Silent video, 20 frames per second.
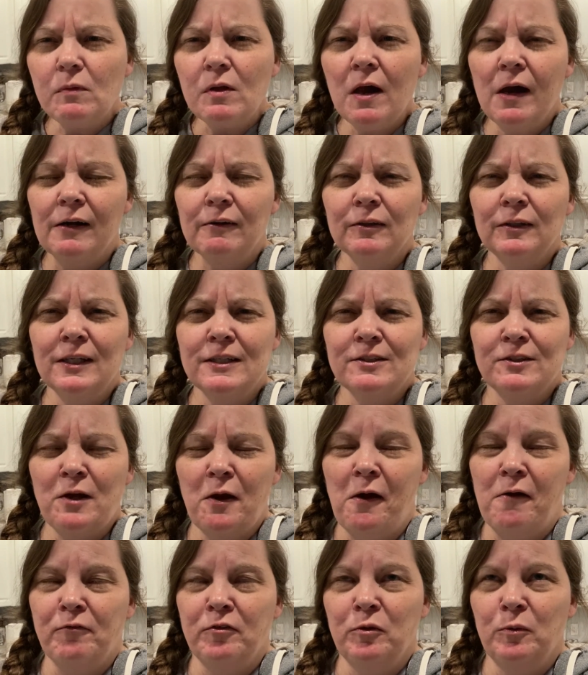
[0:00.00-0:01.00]
I realize not
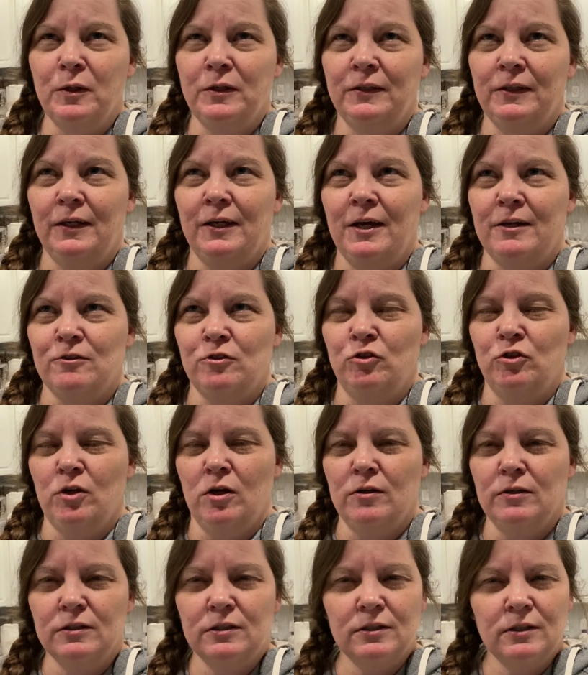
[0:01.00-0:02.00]
everyone like has
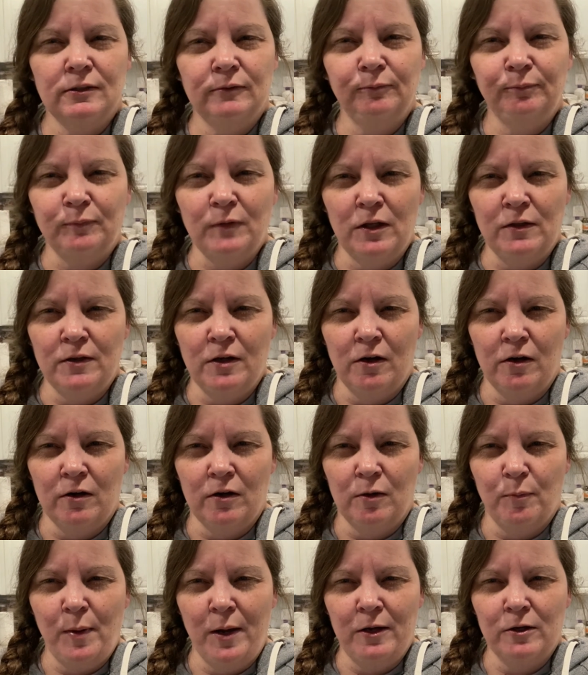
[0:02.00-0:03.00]
gelatin in
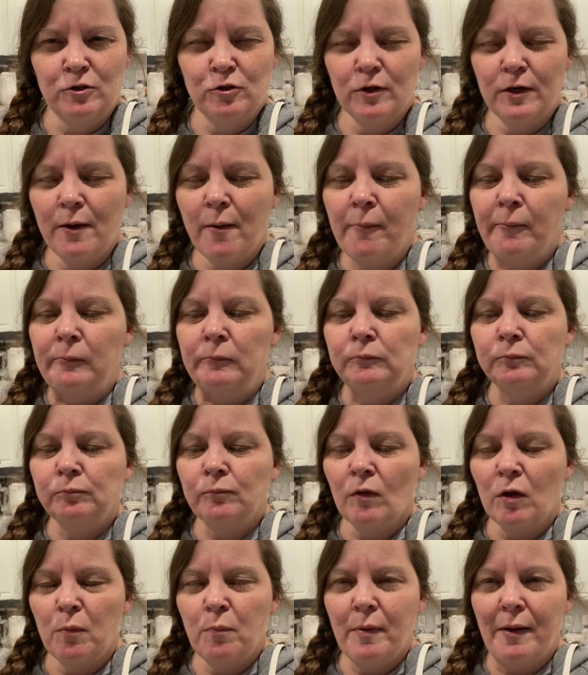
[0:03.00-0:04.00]
their pantry,
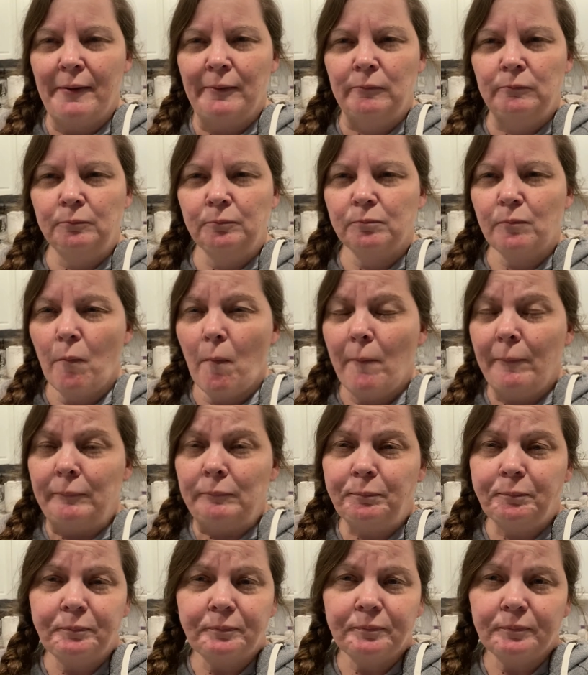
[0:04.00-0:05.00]
but
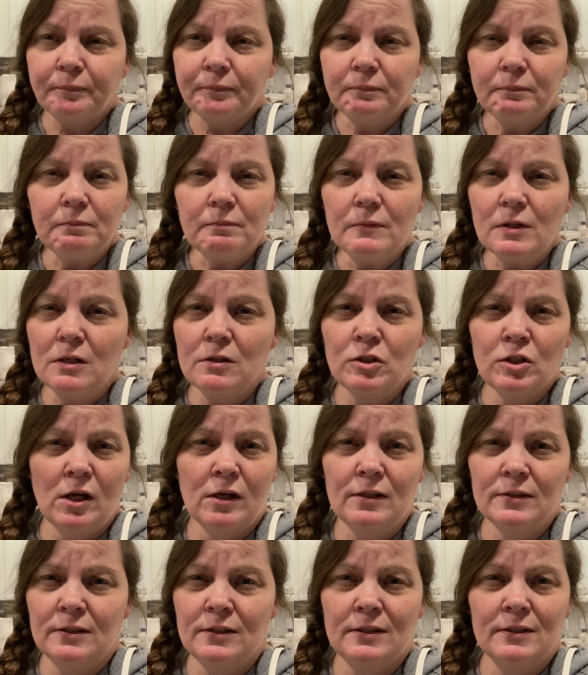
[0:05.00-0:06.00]

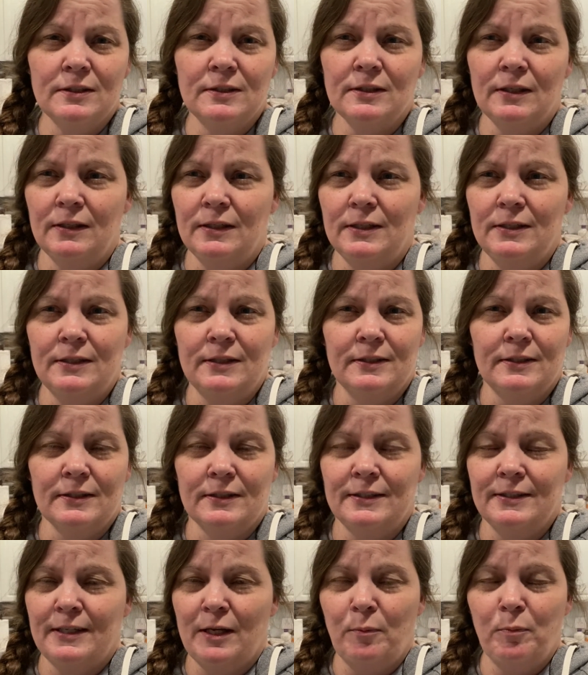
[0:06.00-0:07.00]
gelatin is a
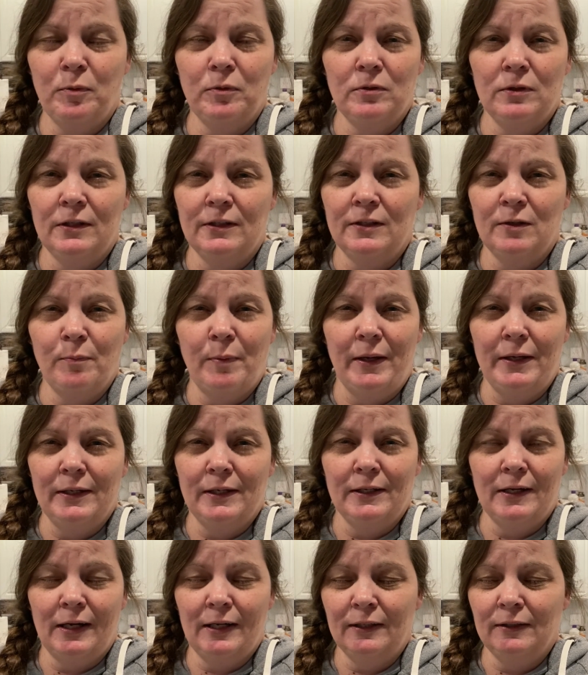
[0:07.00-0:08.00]
staple at the
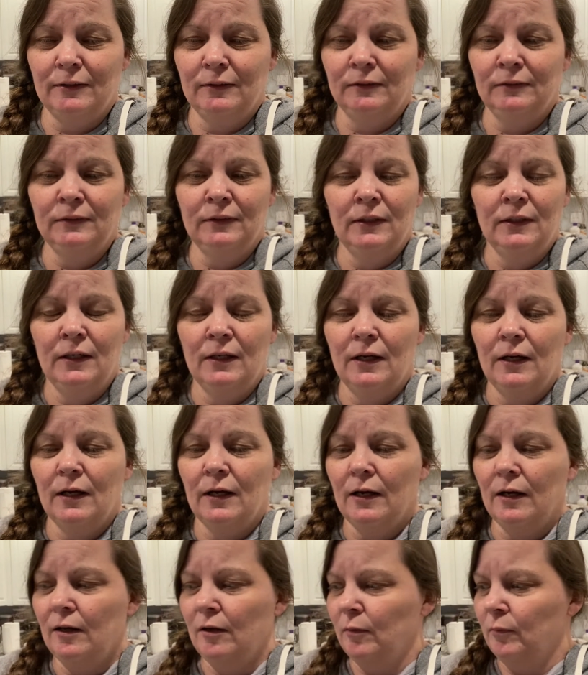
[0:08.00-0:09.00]
baking aisle.
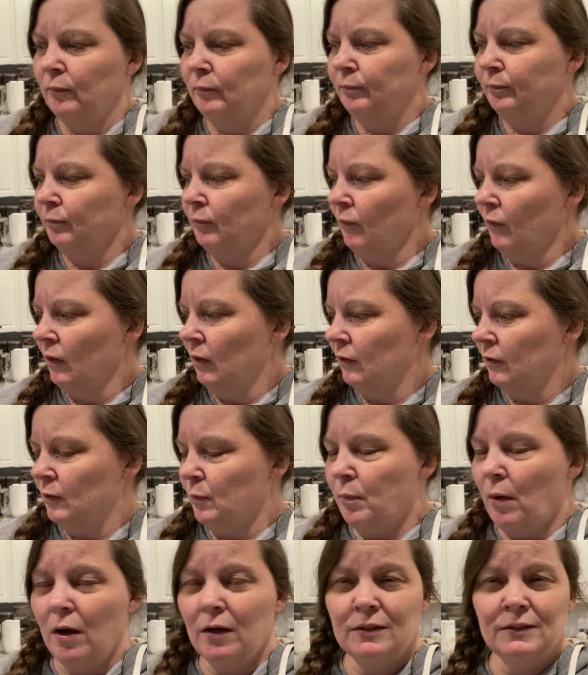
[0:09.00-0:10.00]
The
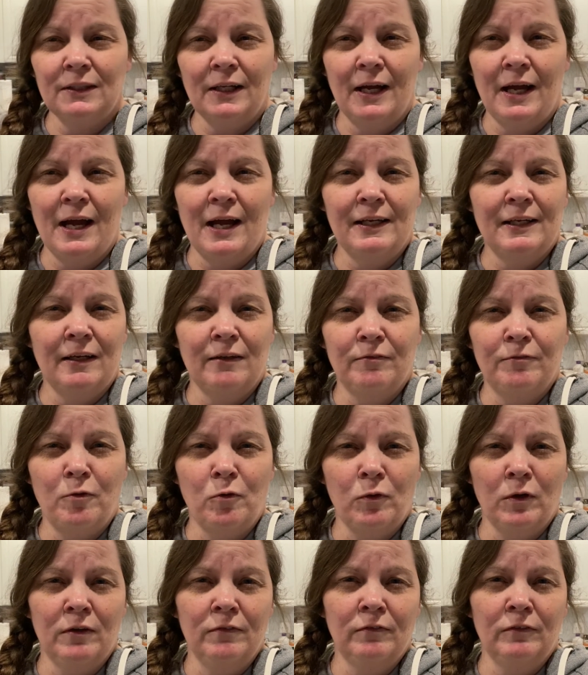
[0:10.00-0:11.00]
box I had
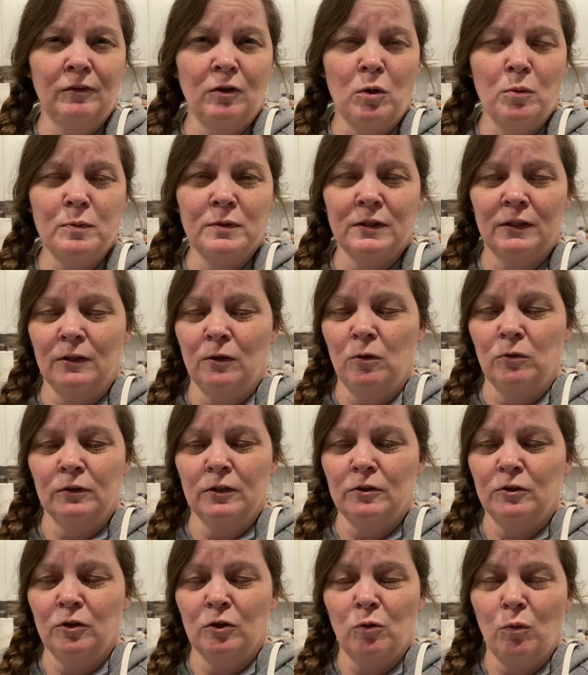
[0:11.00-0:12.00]
4 envelopes and it only
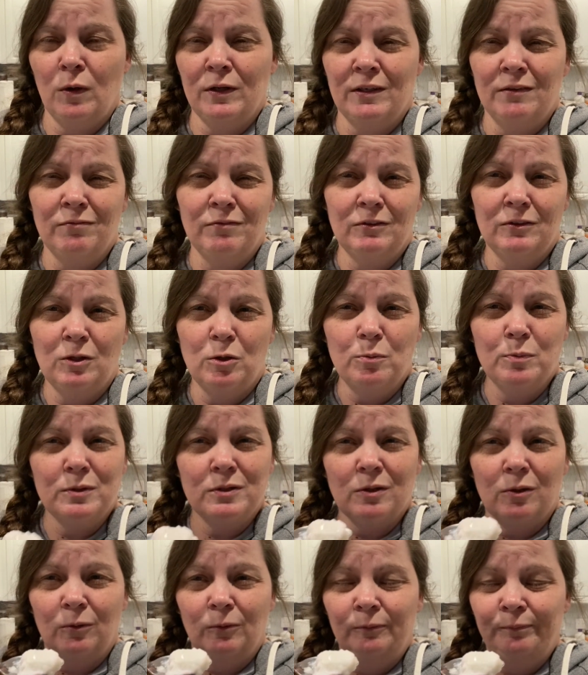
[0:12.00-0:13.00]
took 1 envelope,
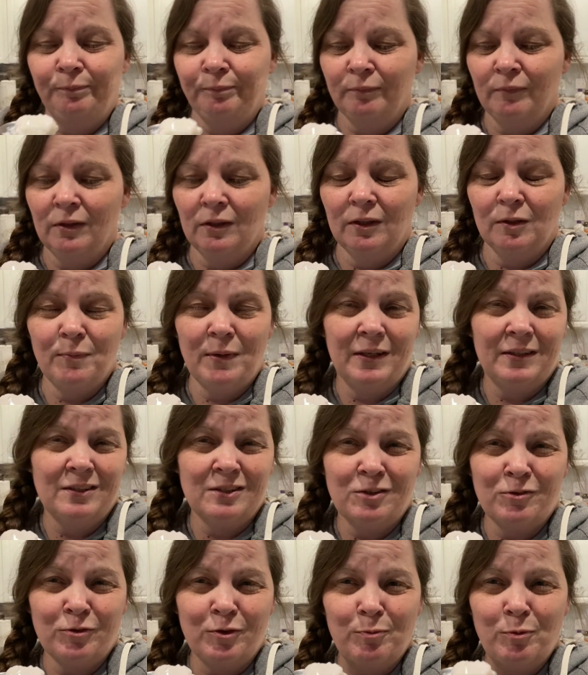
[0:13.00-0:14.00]
so I could make this
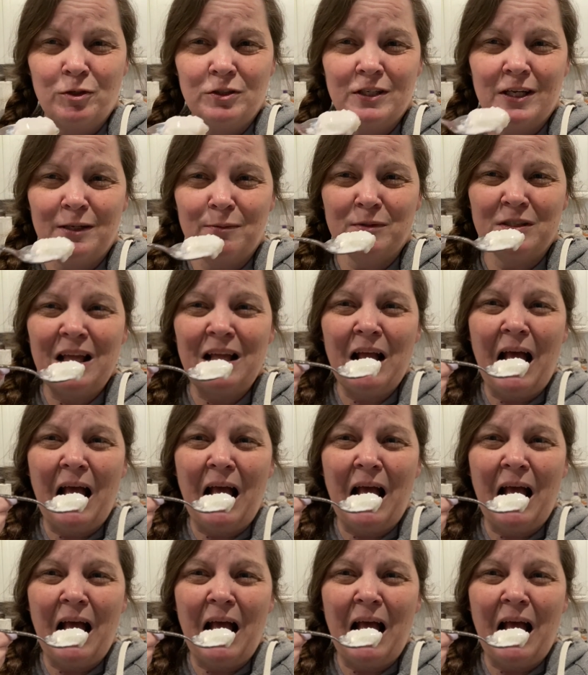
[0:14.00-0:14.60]
3 more times.